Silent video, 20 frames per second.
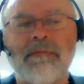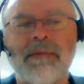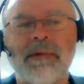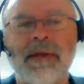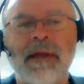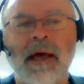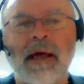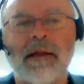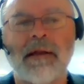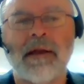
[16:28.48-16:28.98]

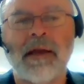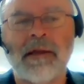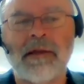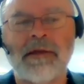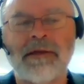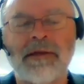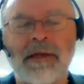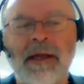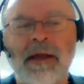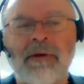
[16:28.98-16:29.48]
done in the
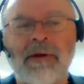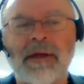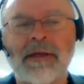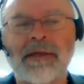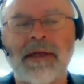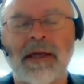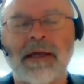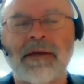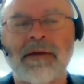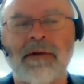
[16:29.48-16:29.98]
generic
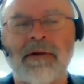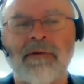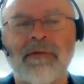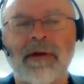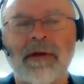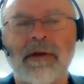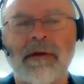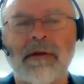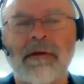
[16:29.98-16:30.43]
section of it?